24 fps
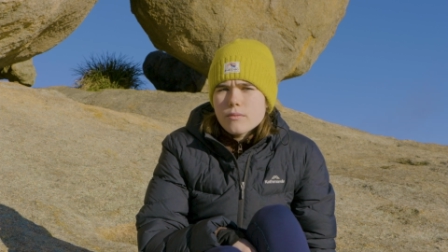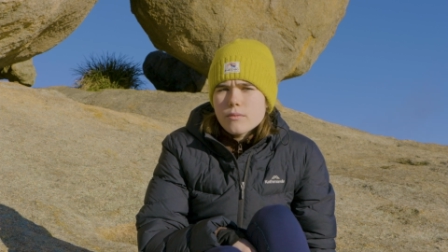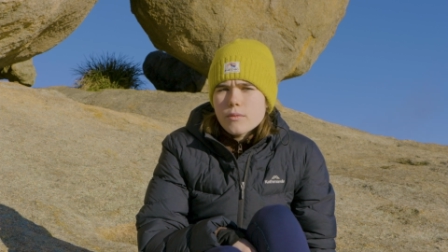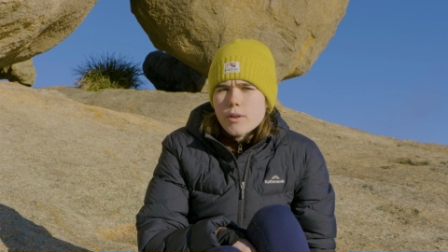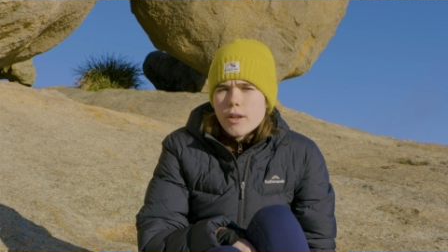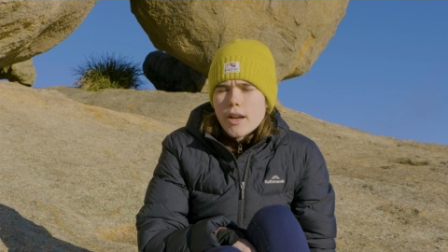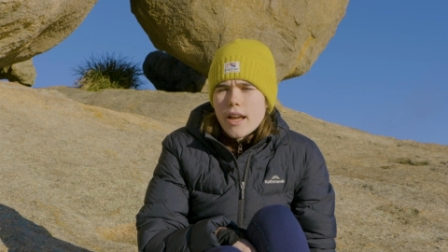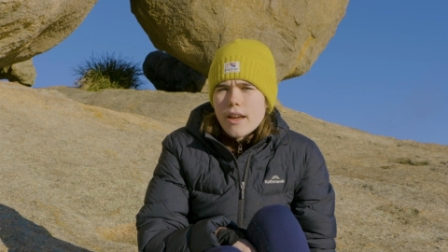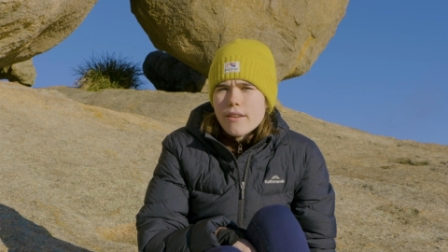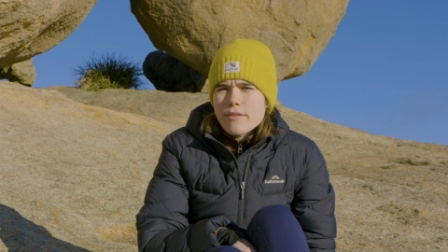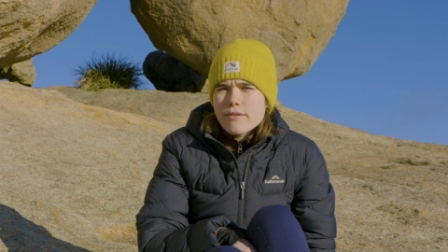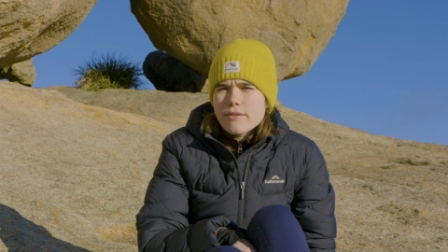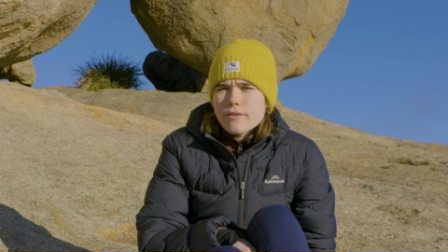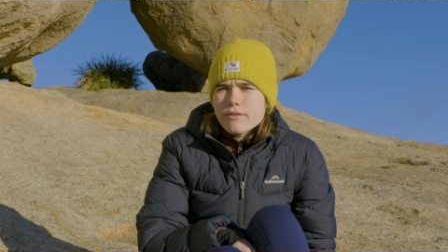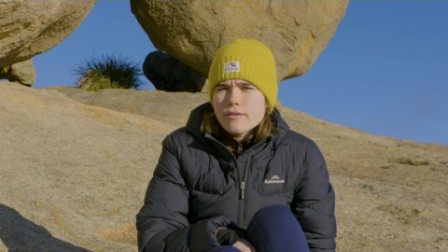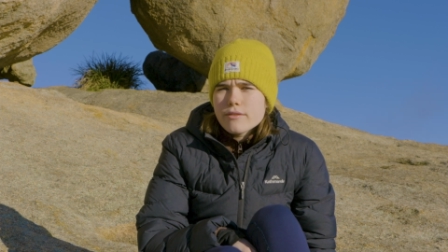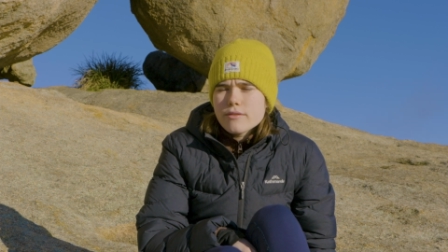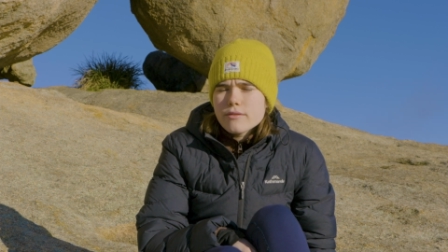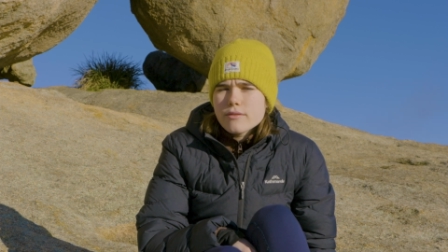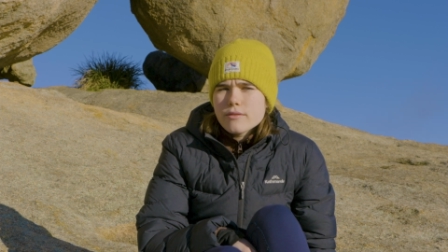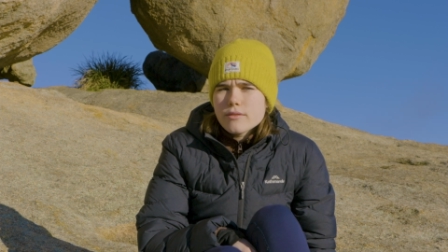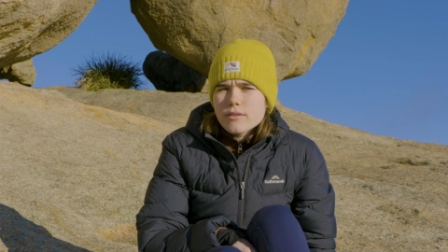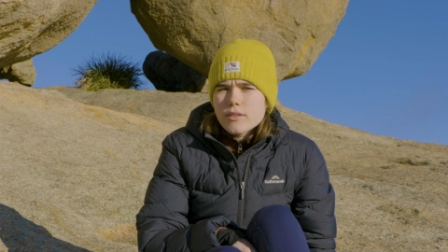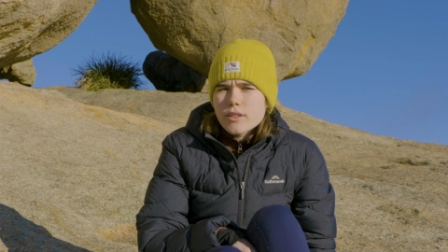what I have
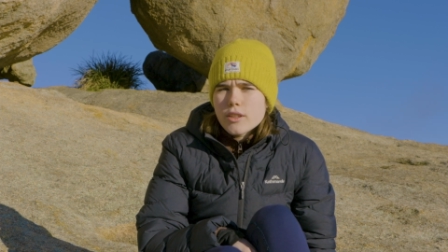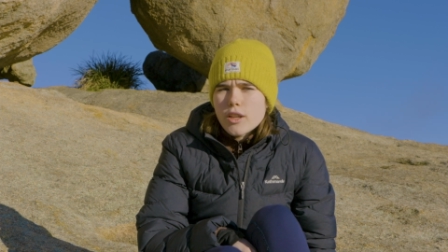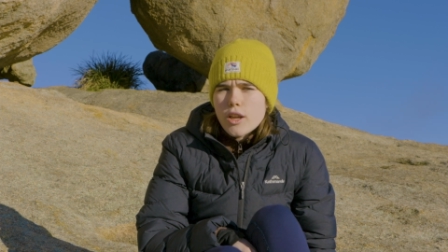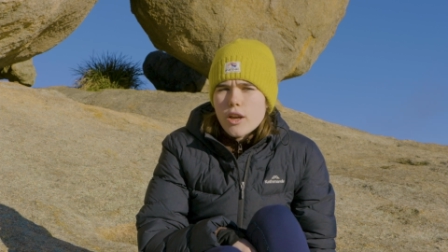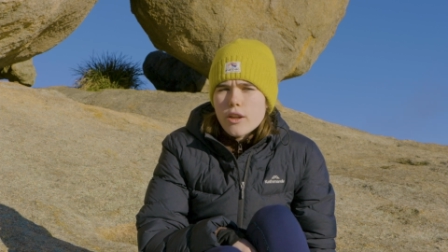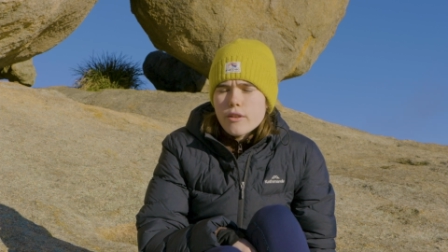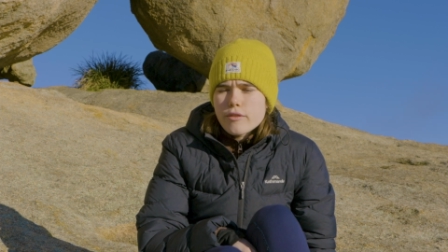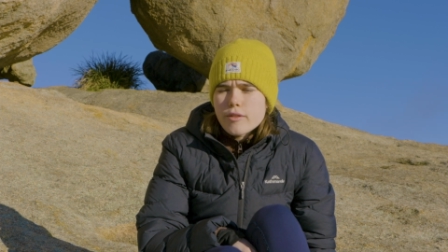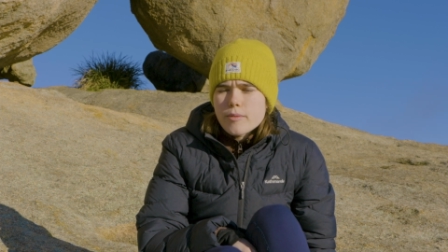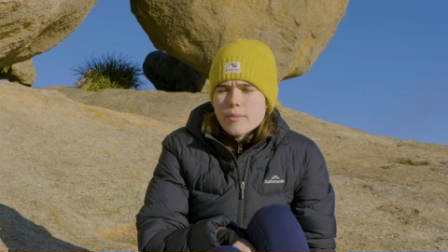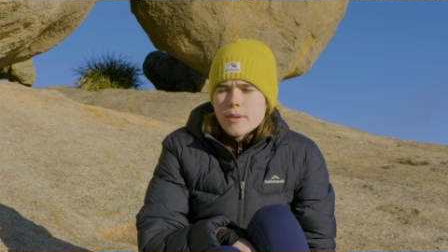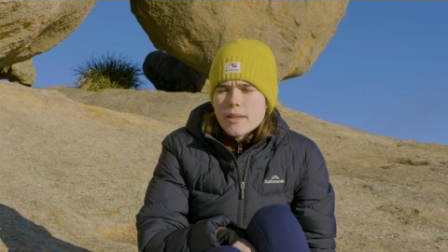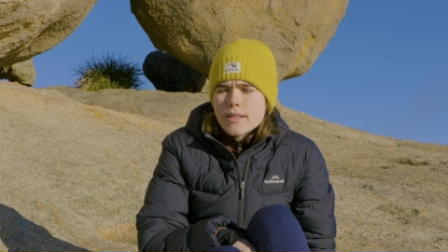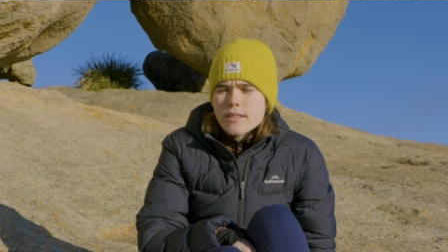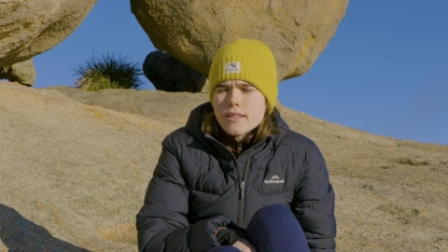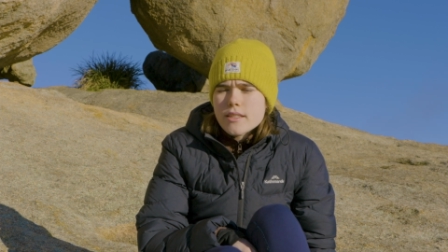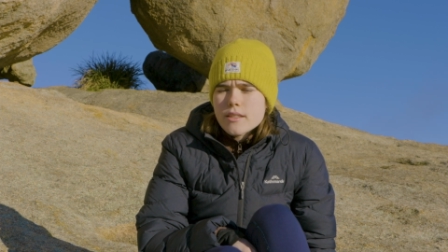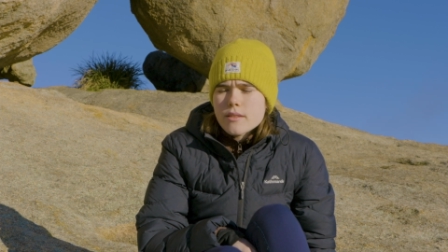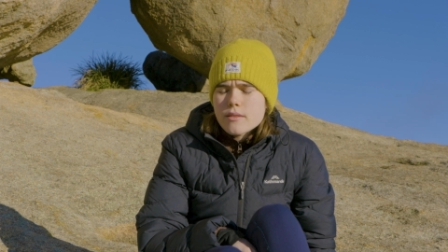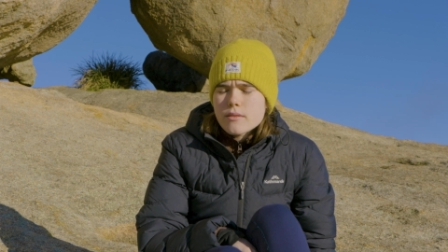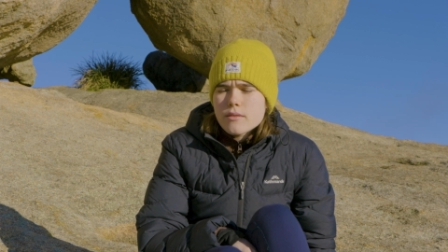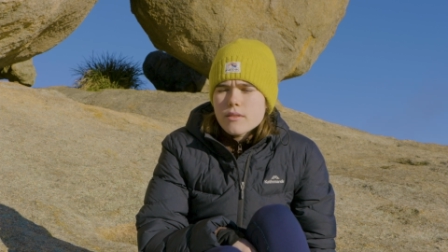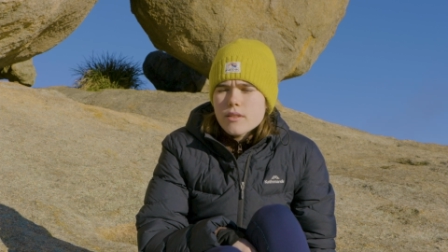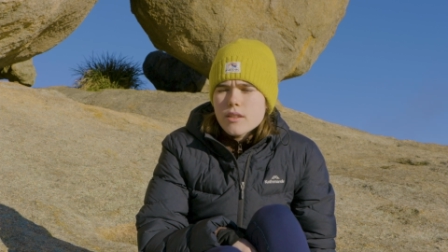learned from this
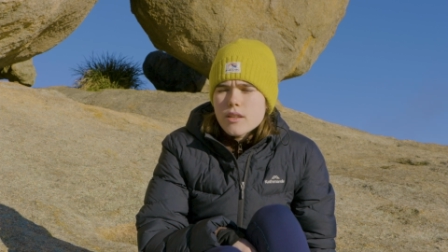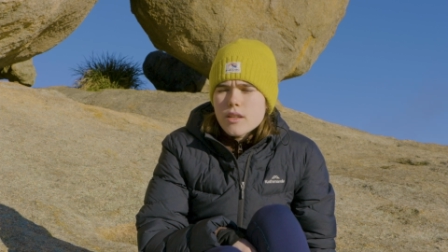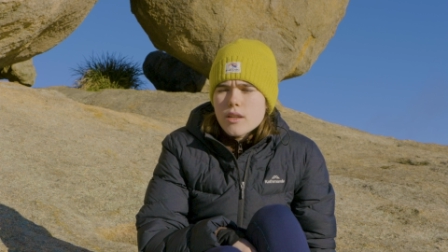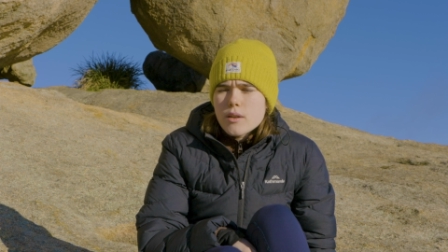and